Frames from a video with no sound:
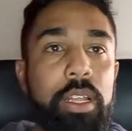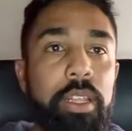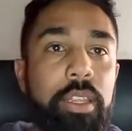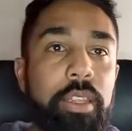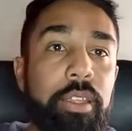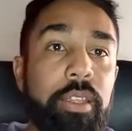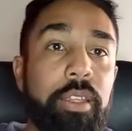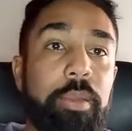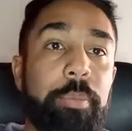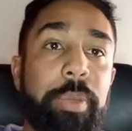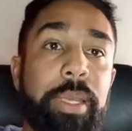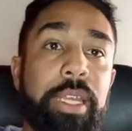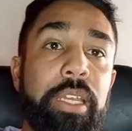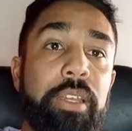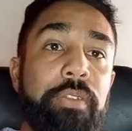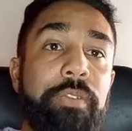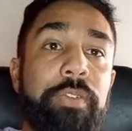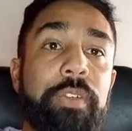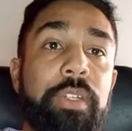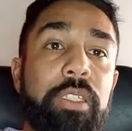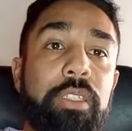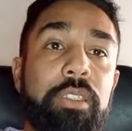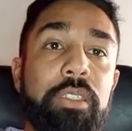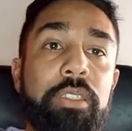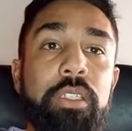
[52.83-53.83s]
the
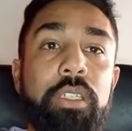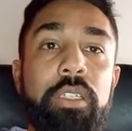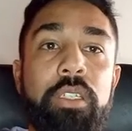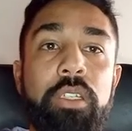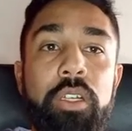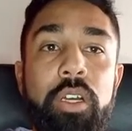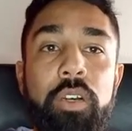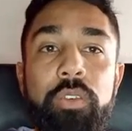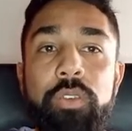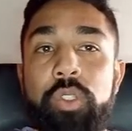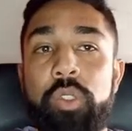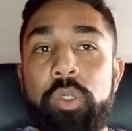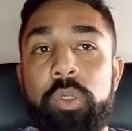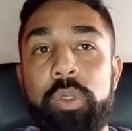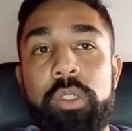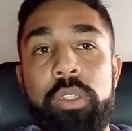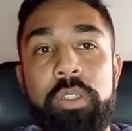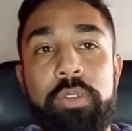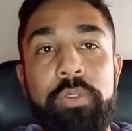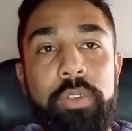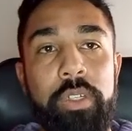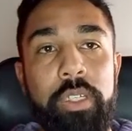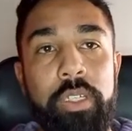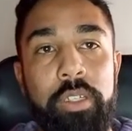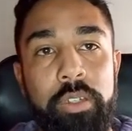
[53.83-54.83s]
benefit of
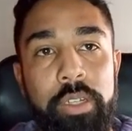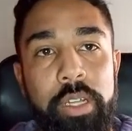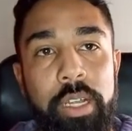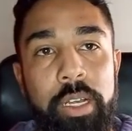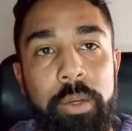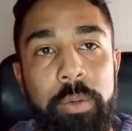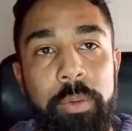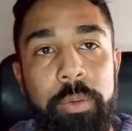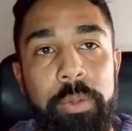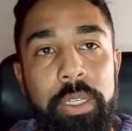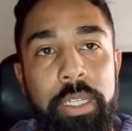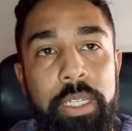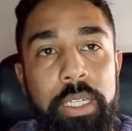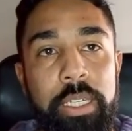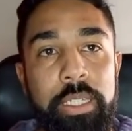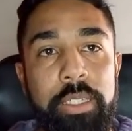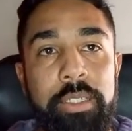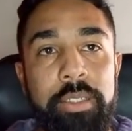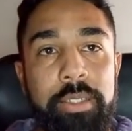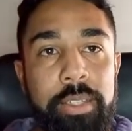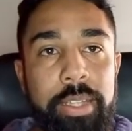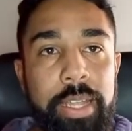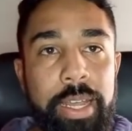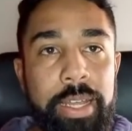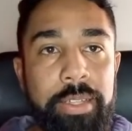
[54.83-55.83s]
shooting the video now
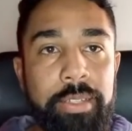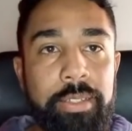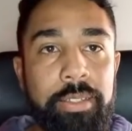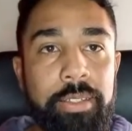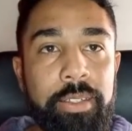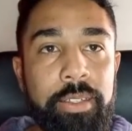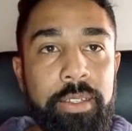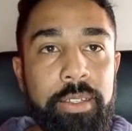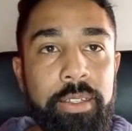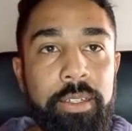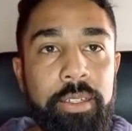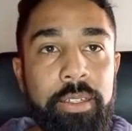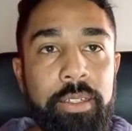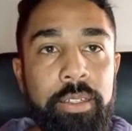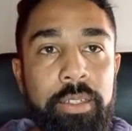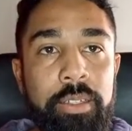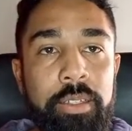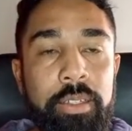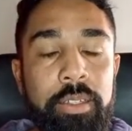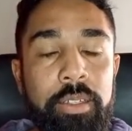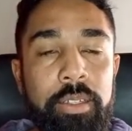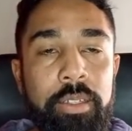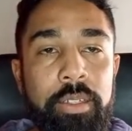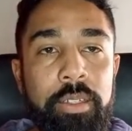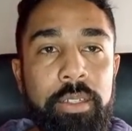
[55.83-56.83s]
is that
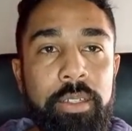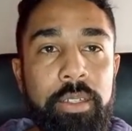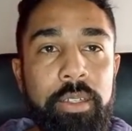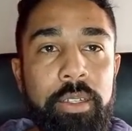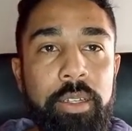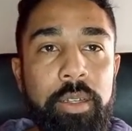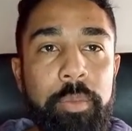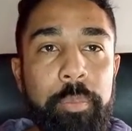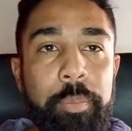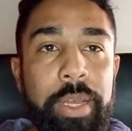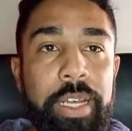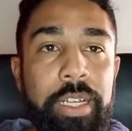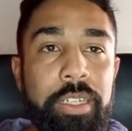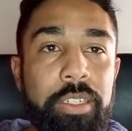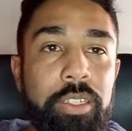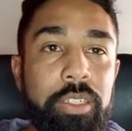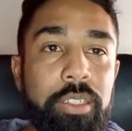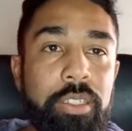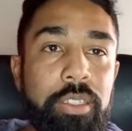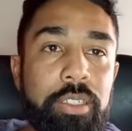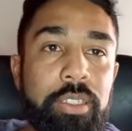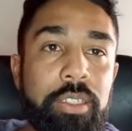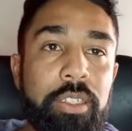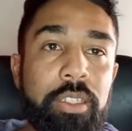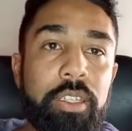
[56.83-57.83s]

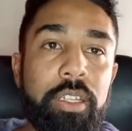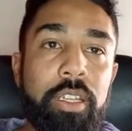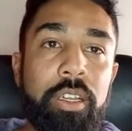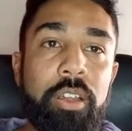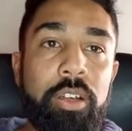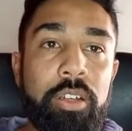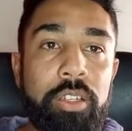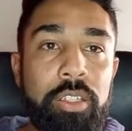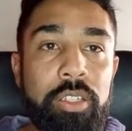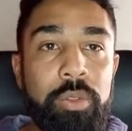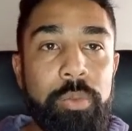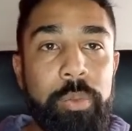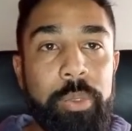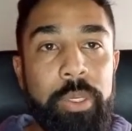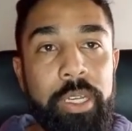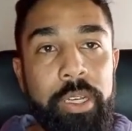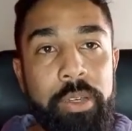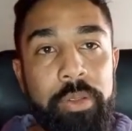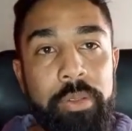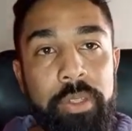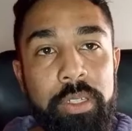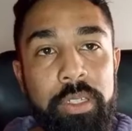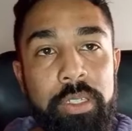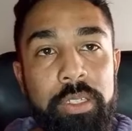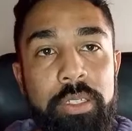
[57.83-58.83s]
Manchester City lost, we know
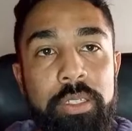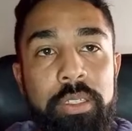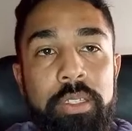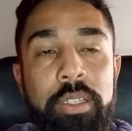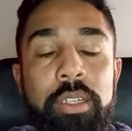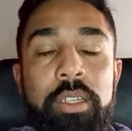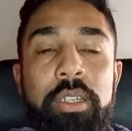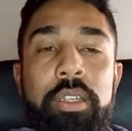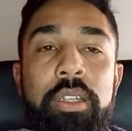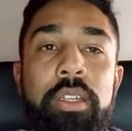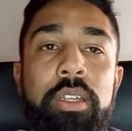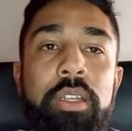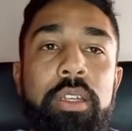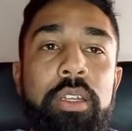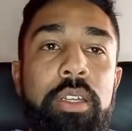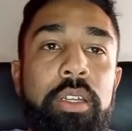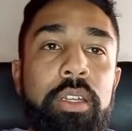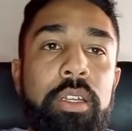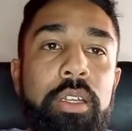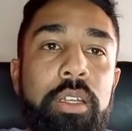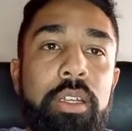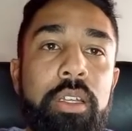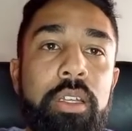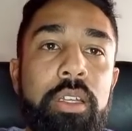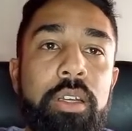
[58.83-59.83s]
this.
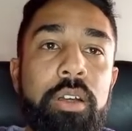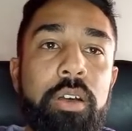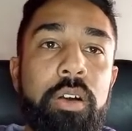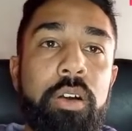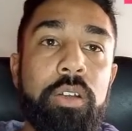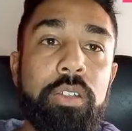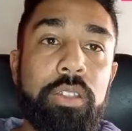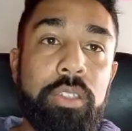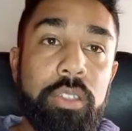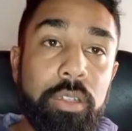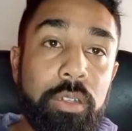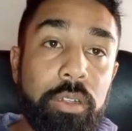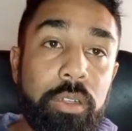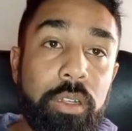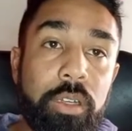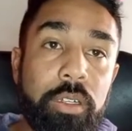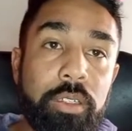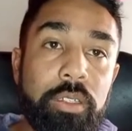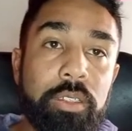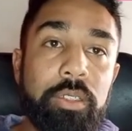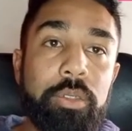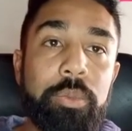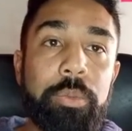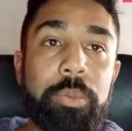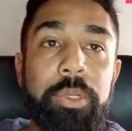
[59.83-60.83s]
Arsenal
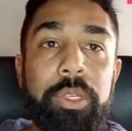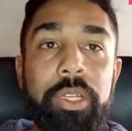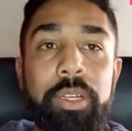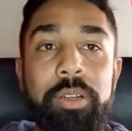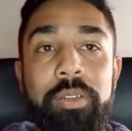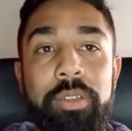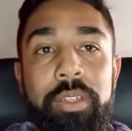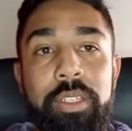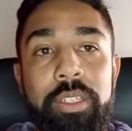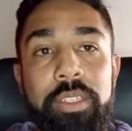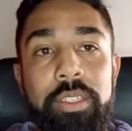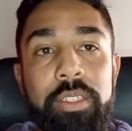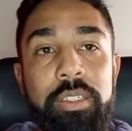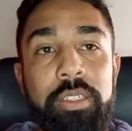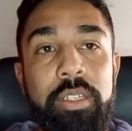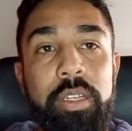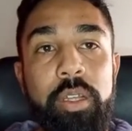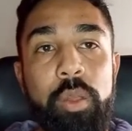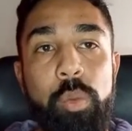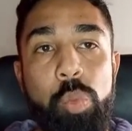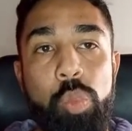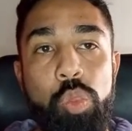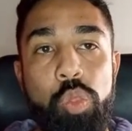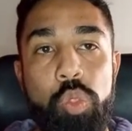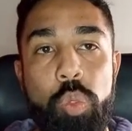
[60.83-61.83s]
lost, we know this.
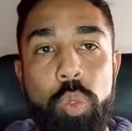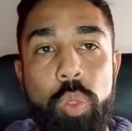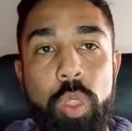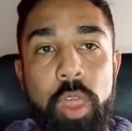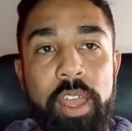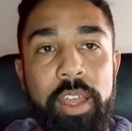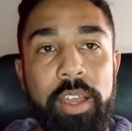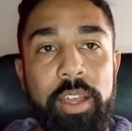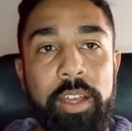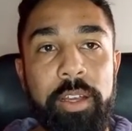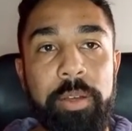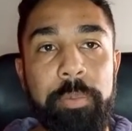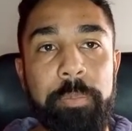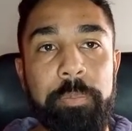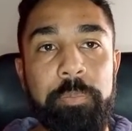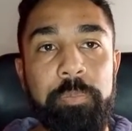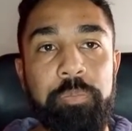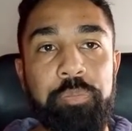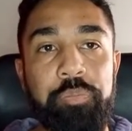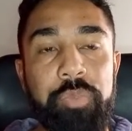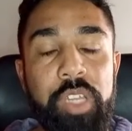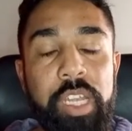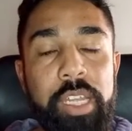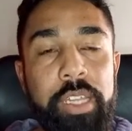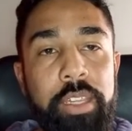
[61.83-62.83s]

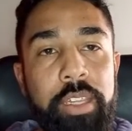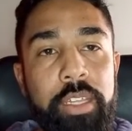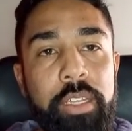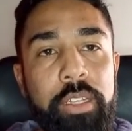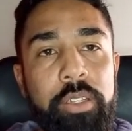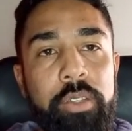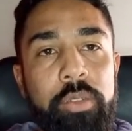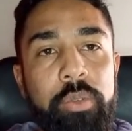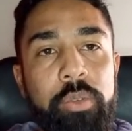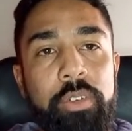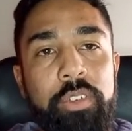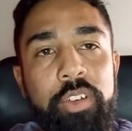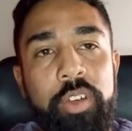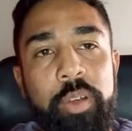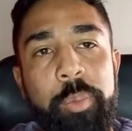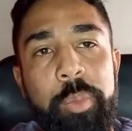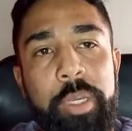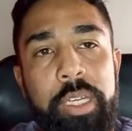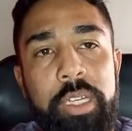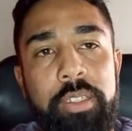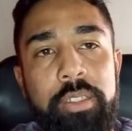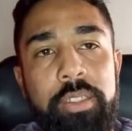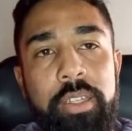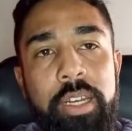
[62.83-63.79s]
And they're two of our biggest